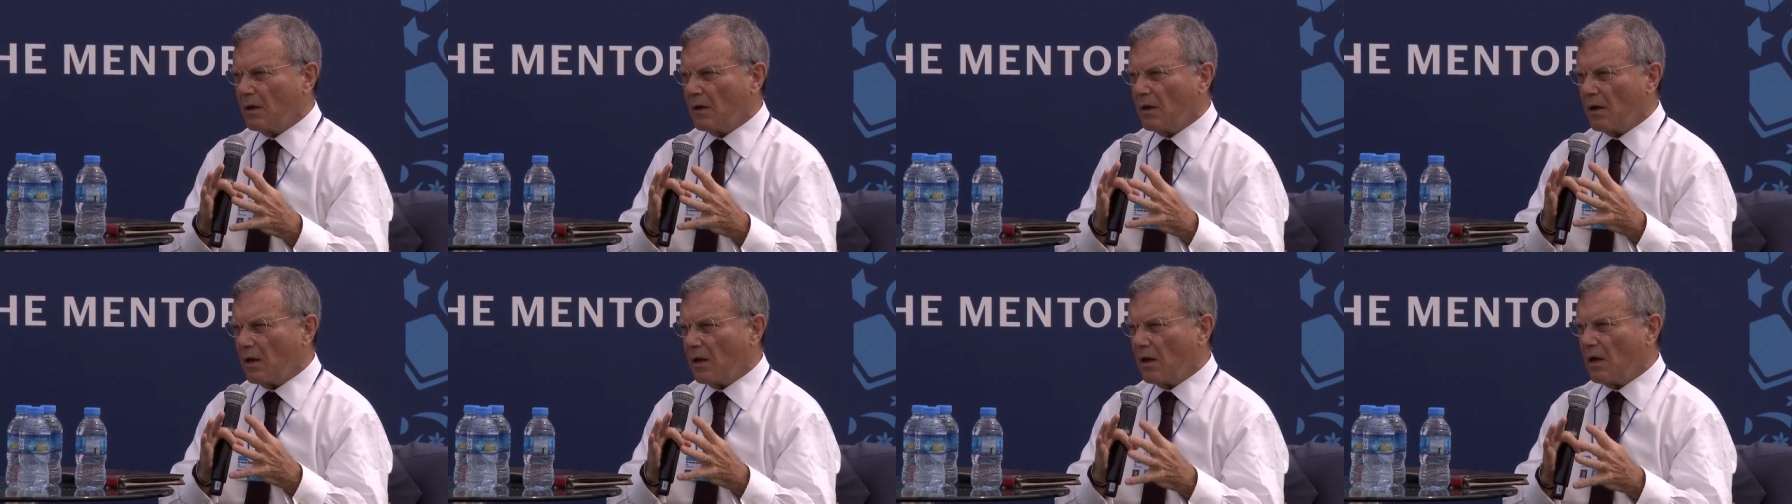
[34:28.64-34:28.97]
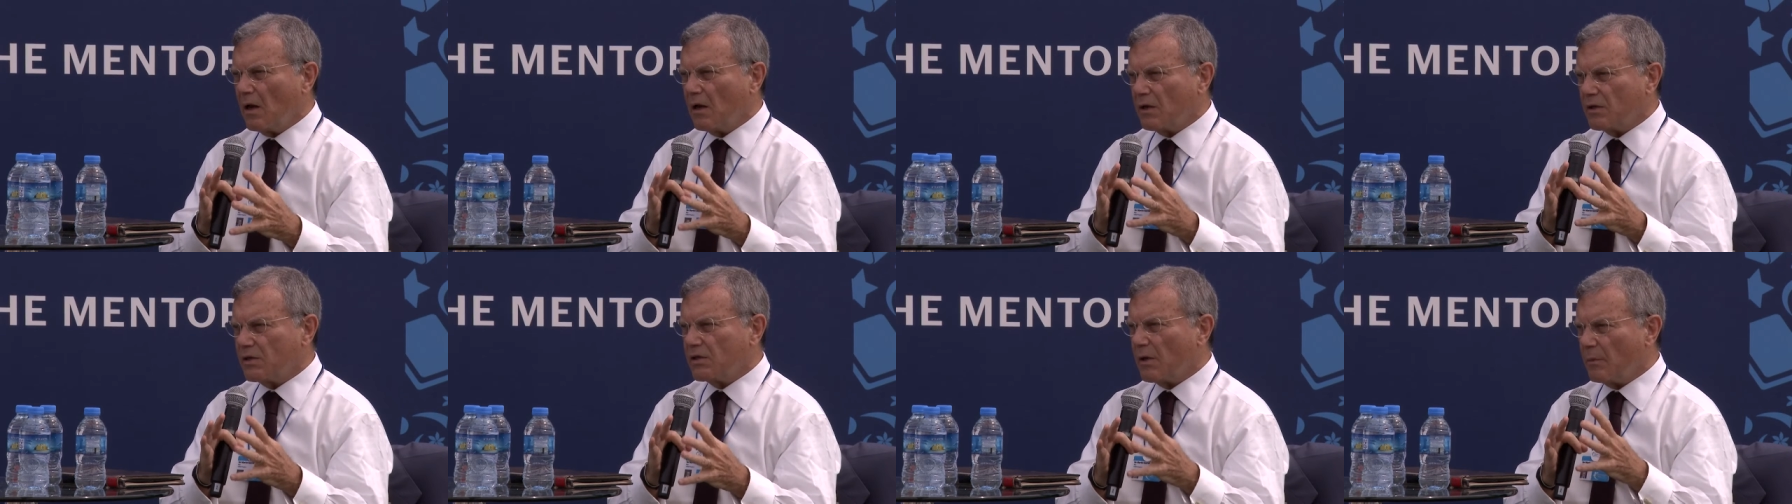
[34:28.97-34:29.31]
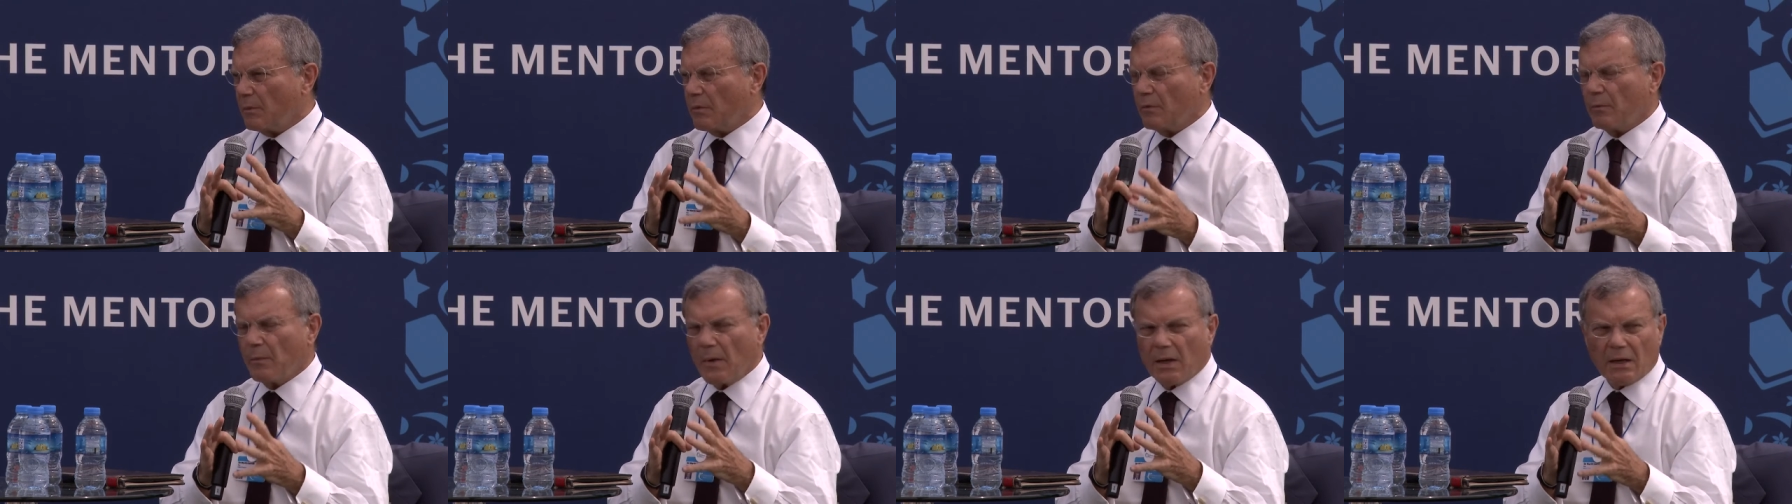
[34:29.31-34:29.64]
a large
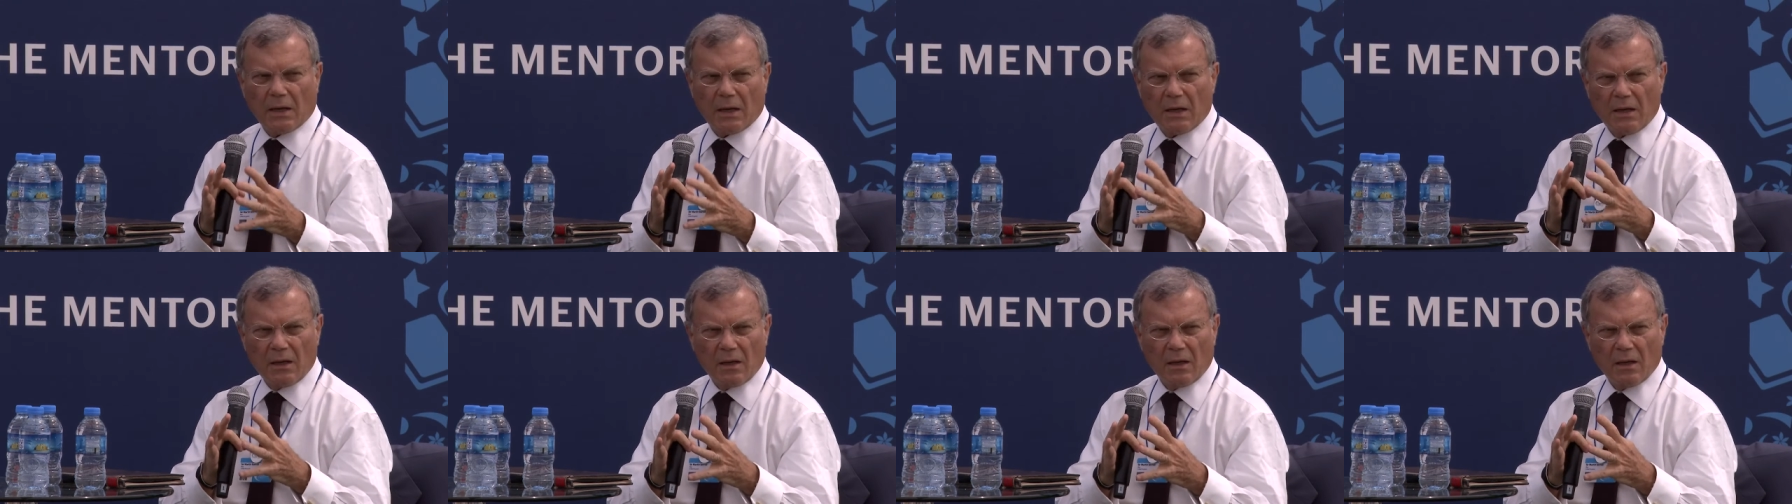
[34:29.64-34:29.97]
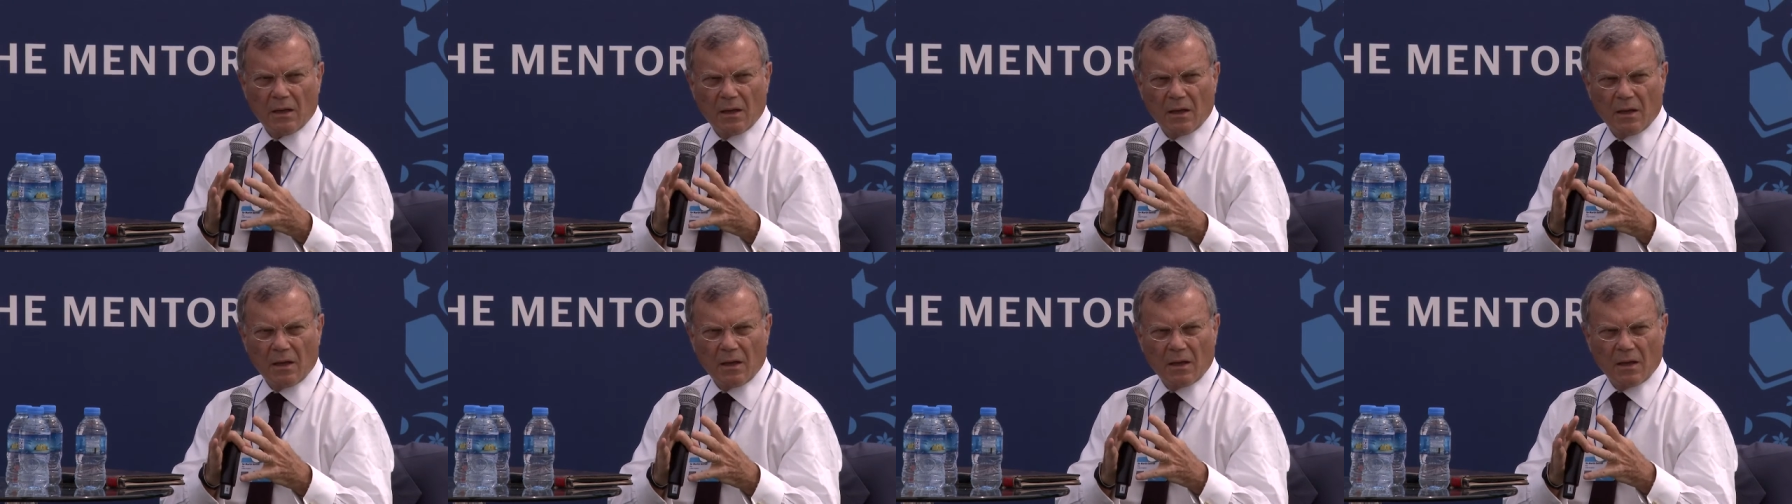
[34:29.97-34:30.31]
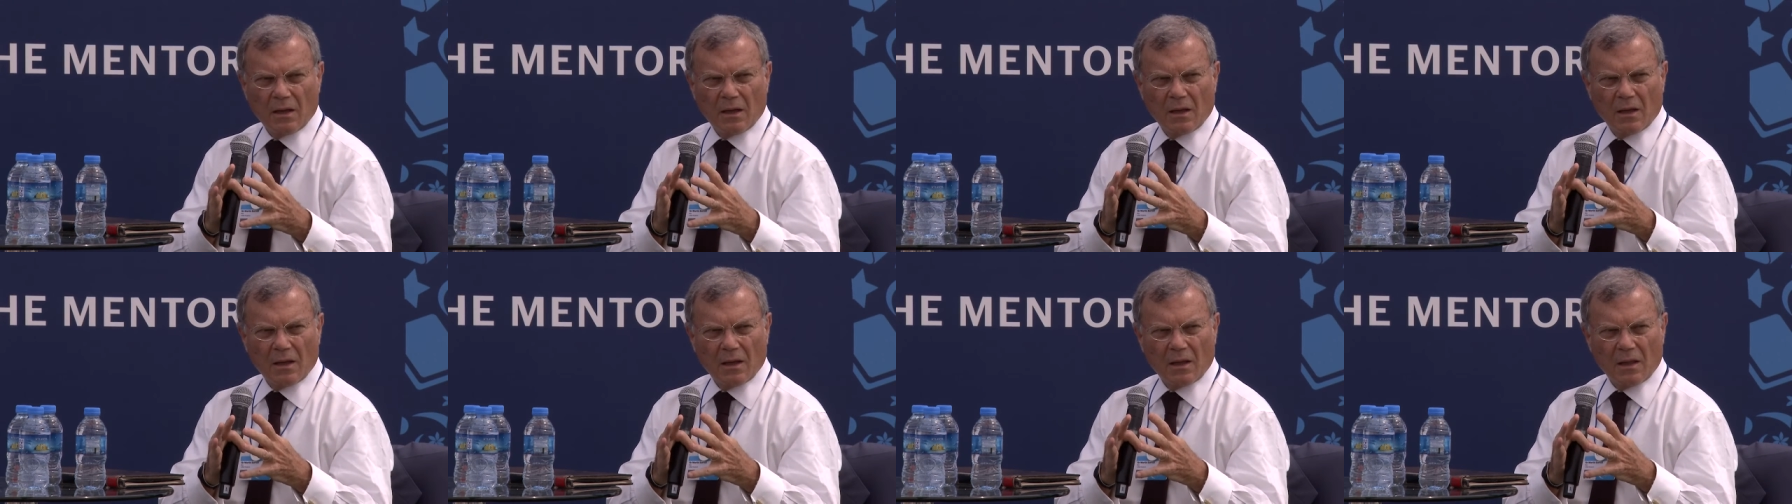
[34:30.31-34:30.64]
sum of money
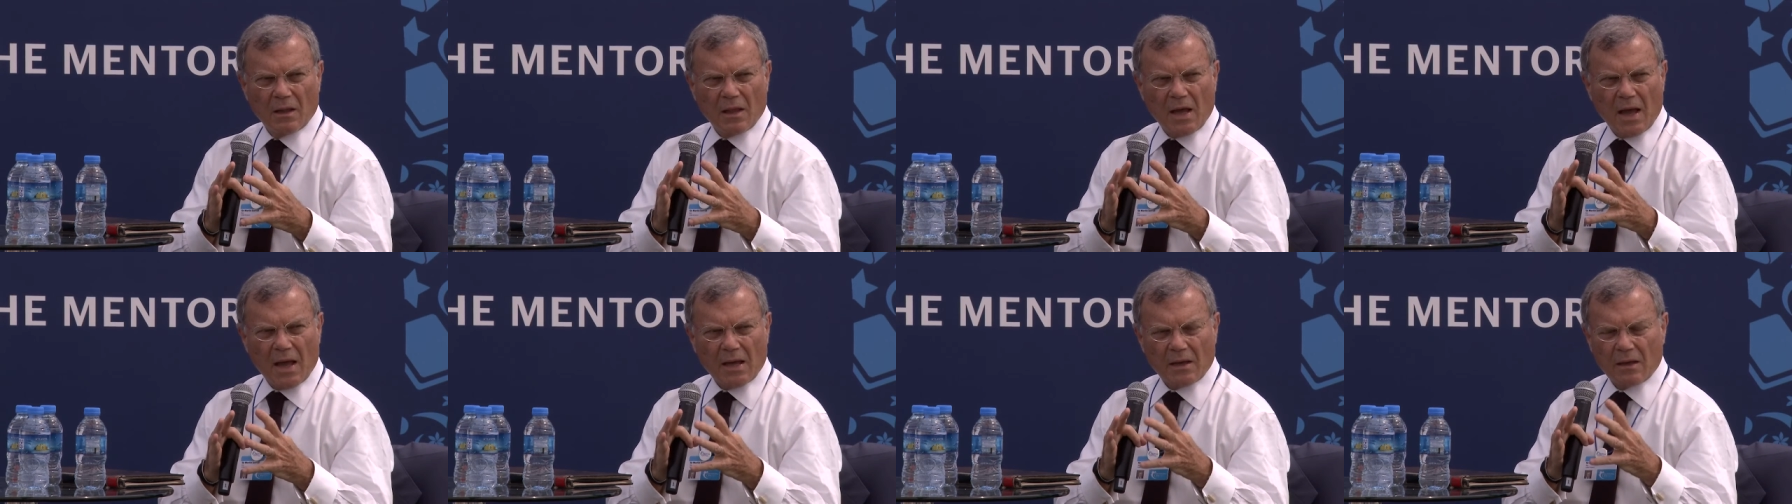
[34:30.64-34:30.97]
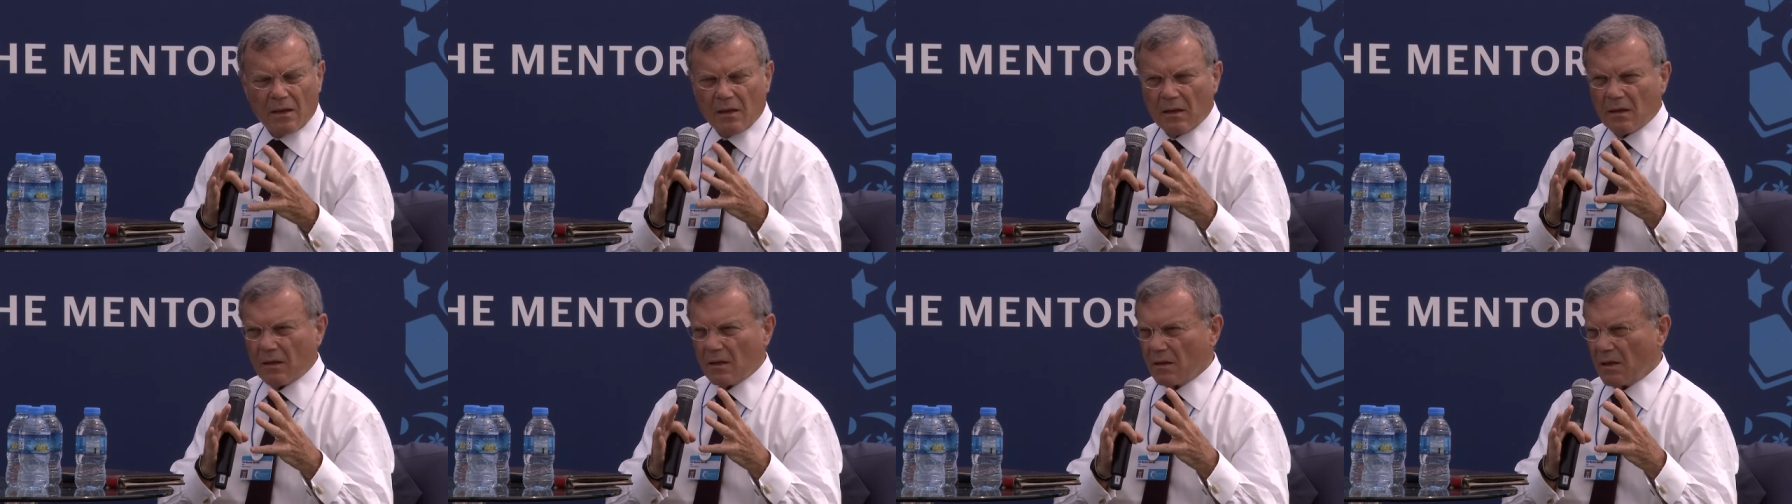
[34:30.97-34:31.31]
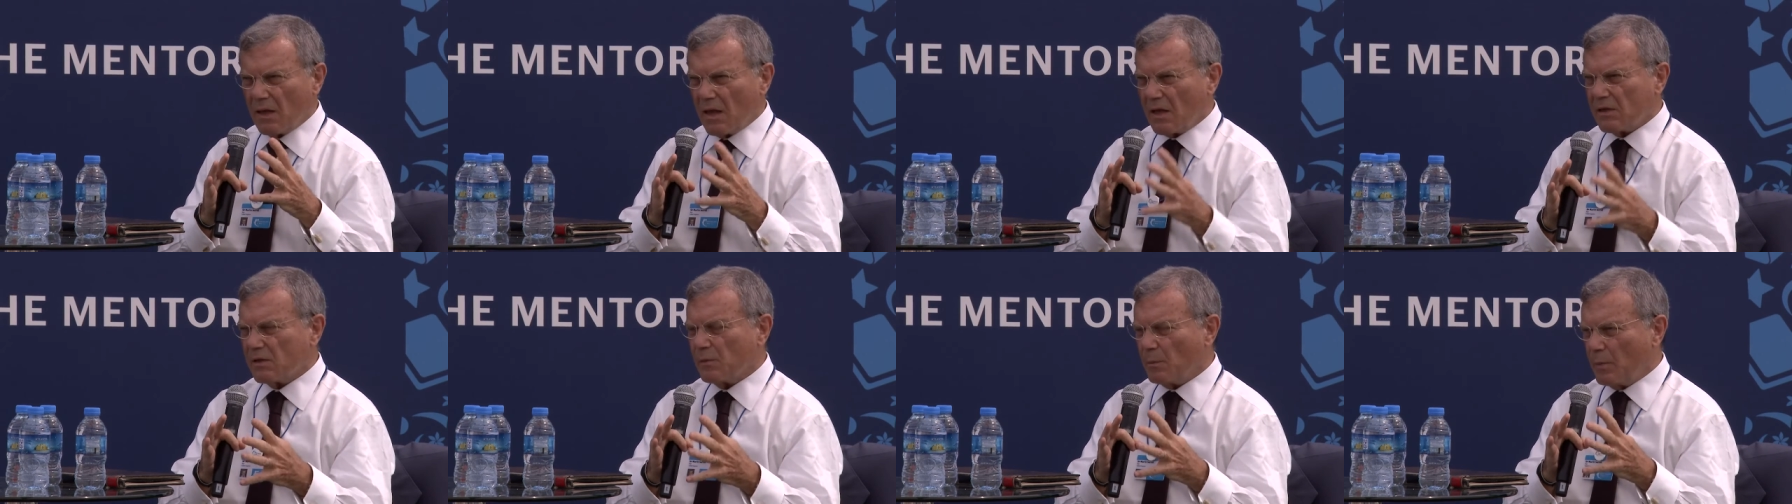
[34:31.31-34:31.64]
that
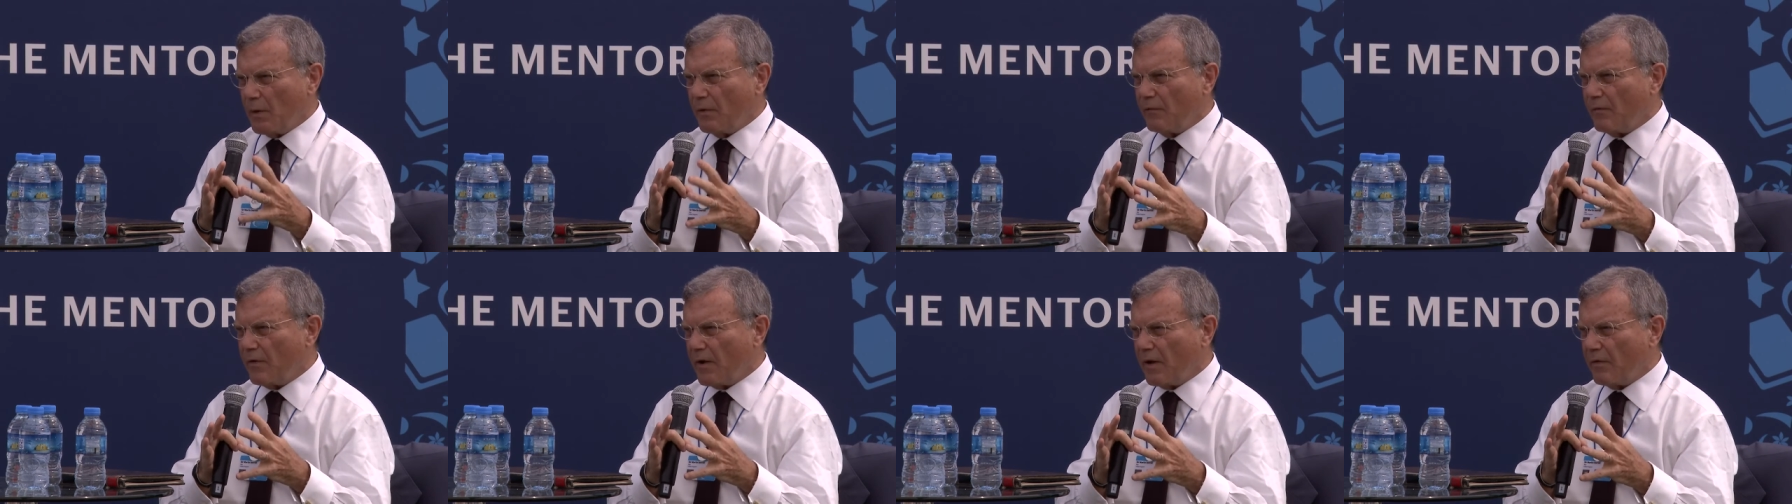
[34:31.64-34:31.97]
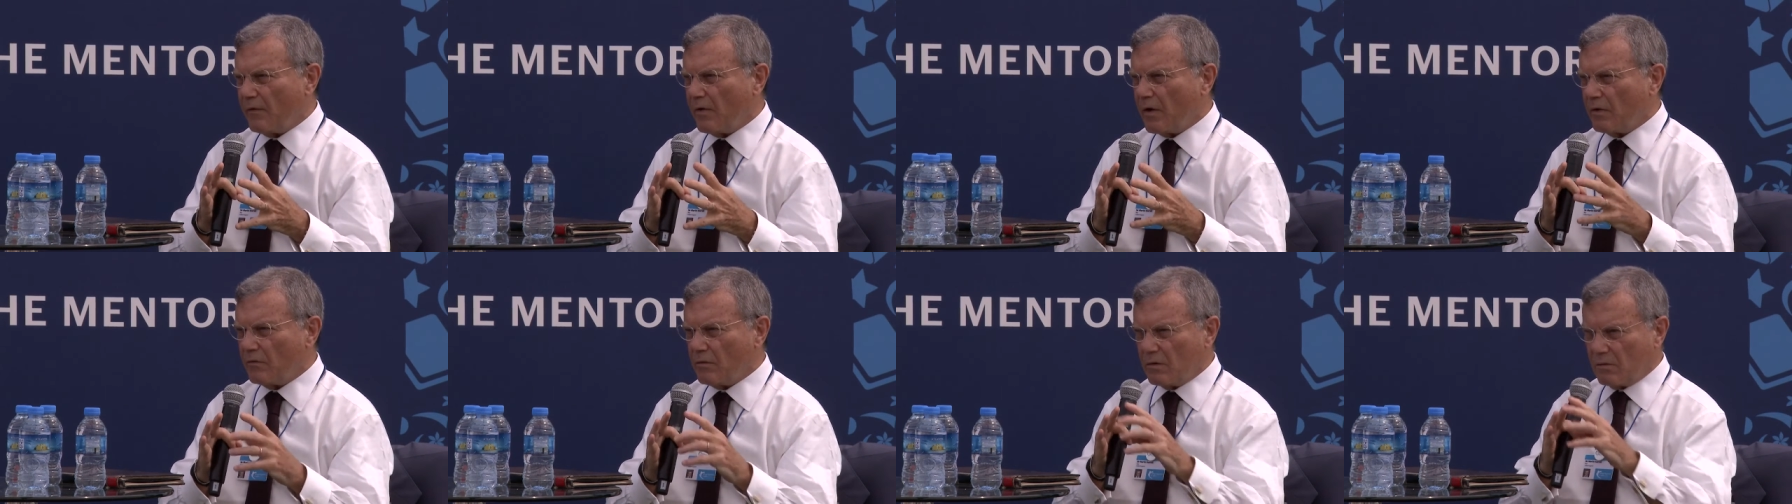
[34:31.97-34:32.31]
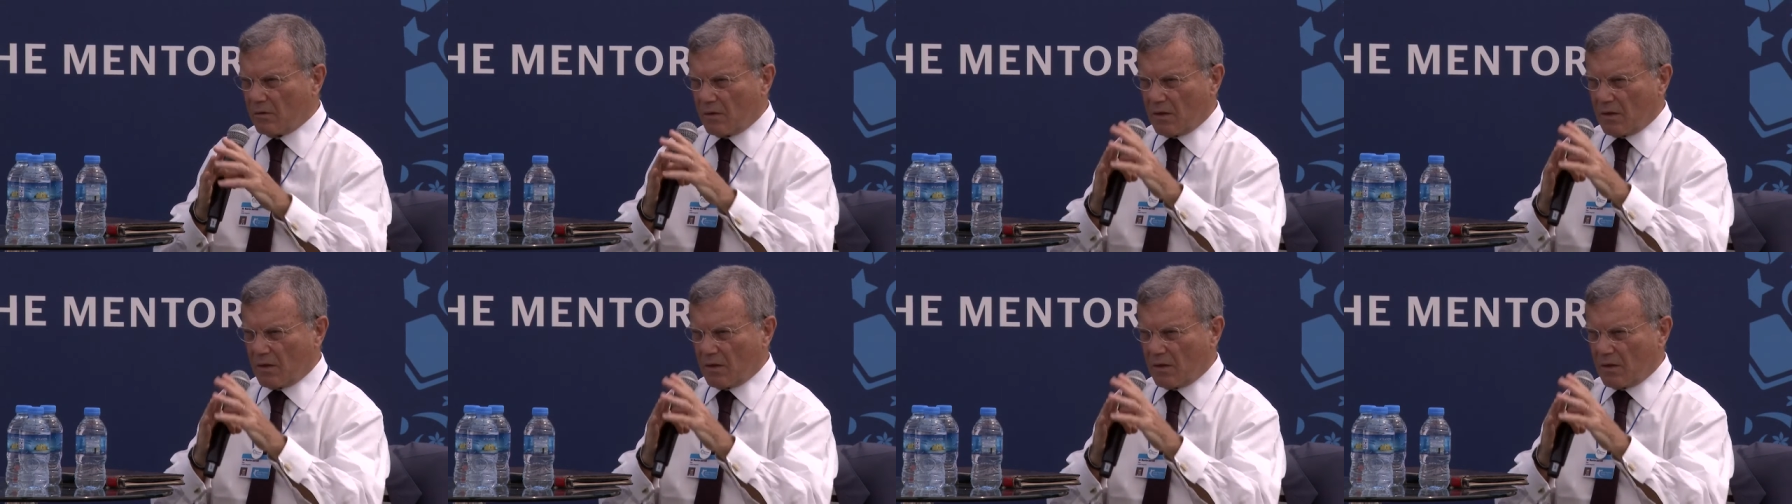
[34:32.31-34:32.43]
the S&P 500,